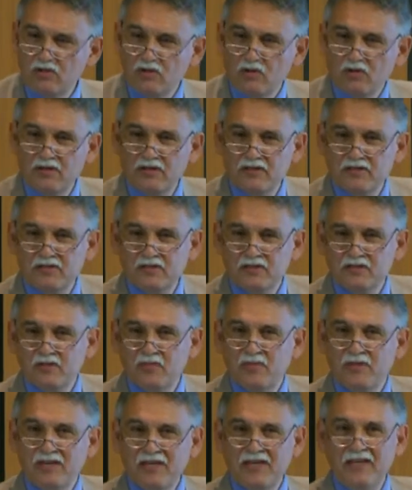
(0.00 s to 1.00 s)
Talking is just
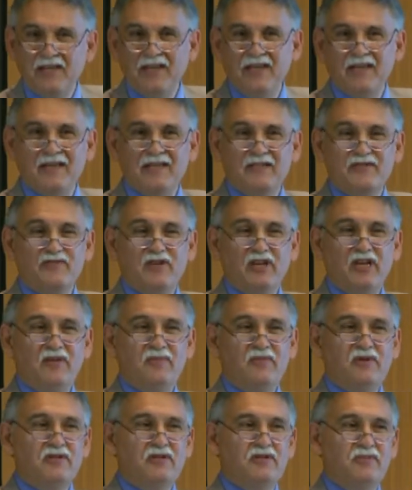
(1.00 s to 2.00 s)
the beginning. It's very
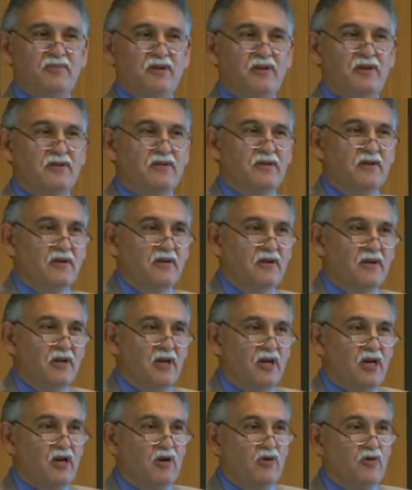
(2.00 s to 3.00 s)
much about
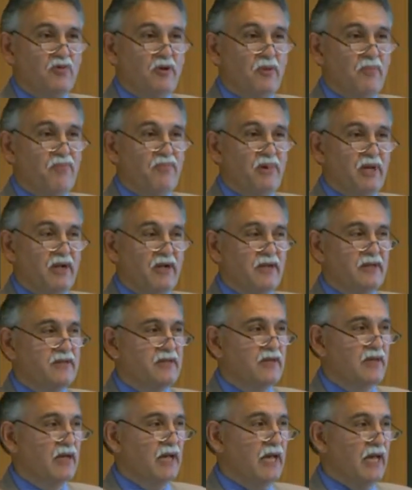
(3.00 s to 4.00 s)
how do we build
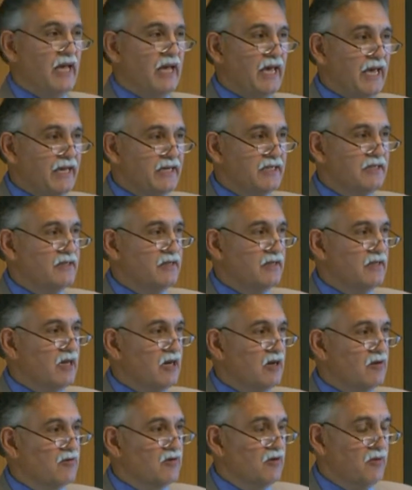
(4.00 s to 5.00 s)
action?
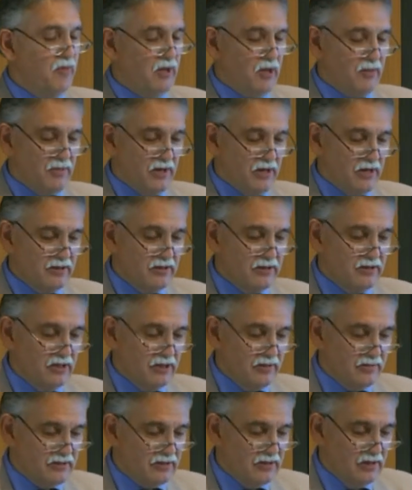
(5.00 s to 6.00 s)
How do we build
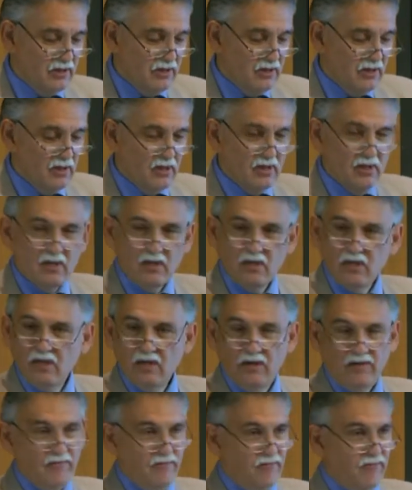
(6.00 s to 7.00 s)
partnerships?
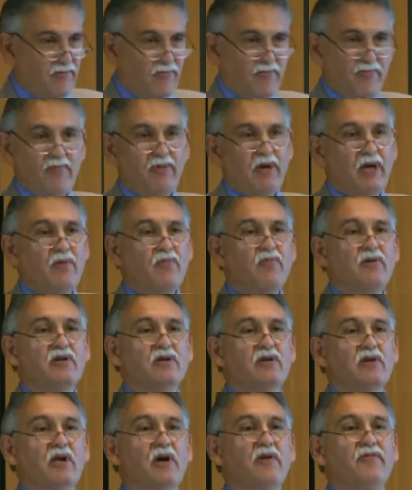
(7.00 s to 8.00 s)
We
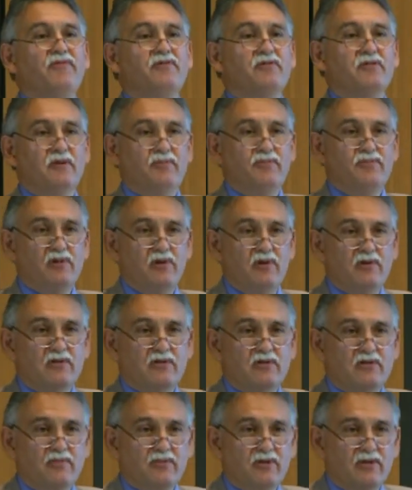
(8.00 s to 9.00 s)
would love to
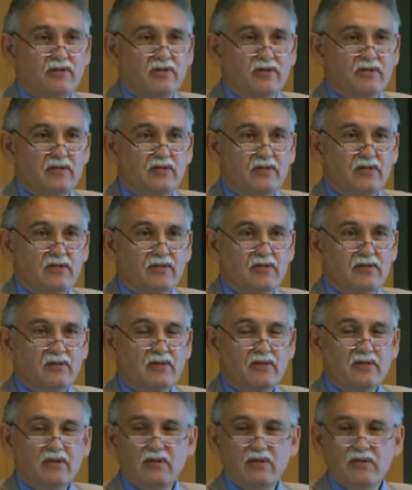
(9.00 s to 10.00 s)
approach communities,
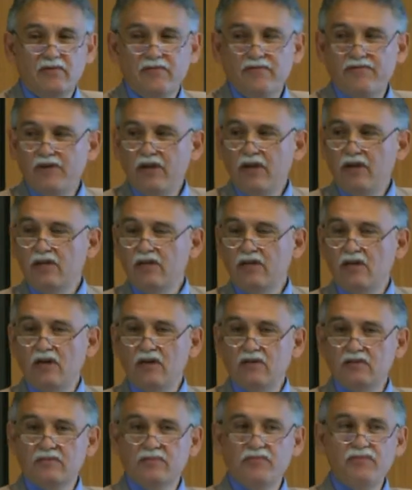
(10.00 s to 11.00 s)
find
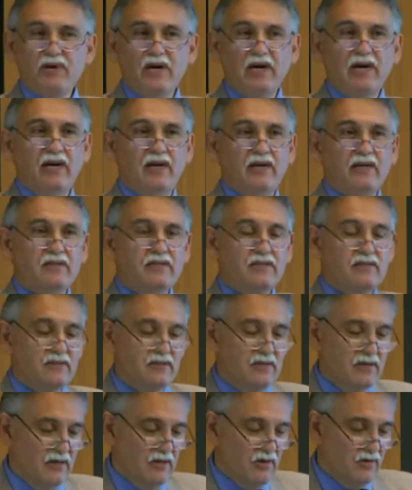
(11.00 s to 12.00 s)
out pilots,
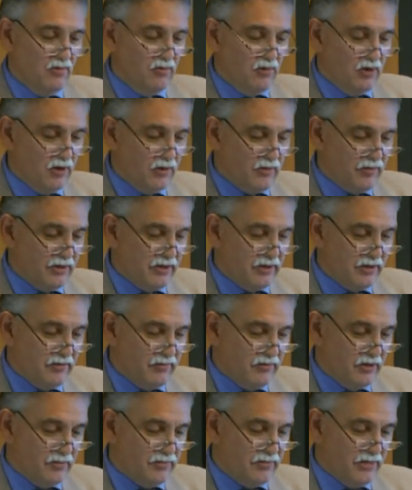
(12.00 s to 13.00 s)
work
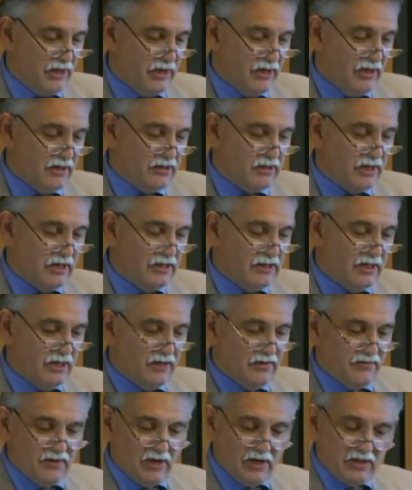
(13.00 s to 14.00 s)
with, with pilots,
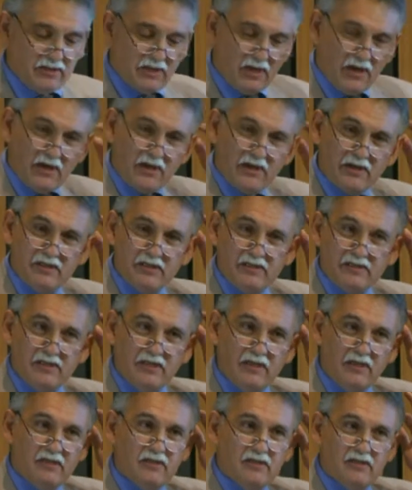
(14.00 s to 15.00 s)
identify target
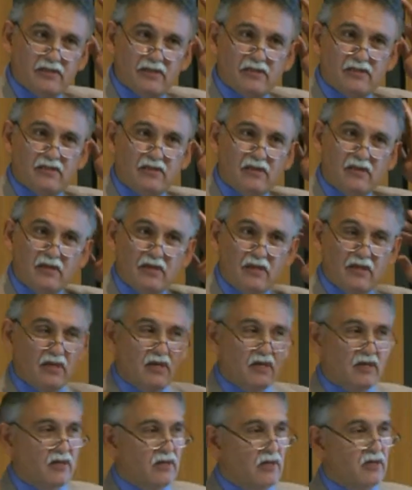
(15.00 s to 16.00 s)
diseases.
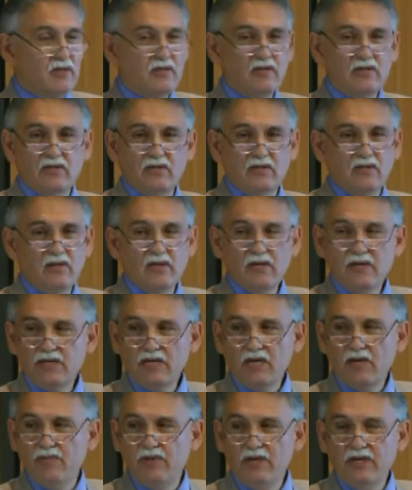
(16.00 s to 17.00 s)

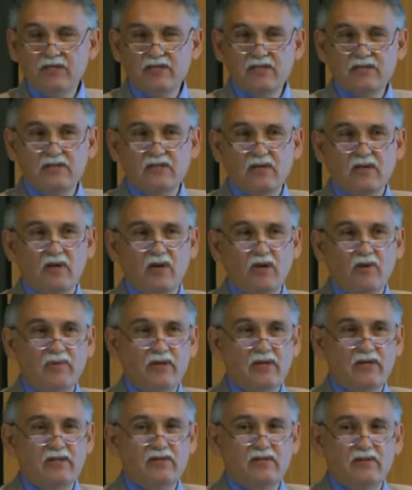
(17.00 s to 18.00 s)
Diabetes is a
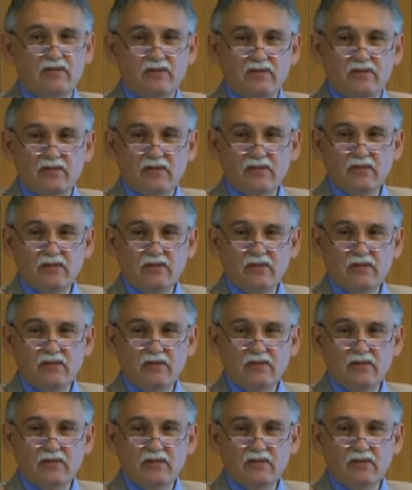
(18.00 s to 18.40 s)
global issue.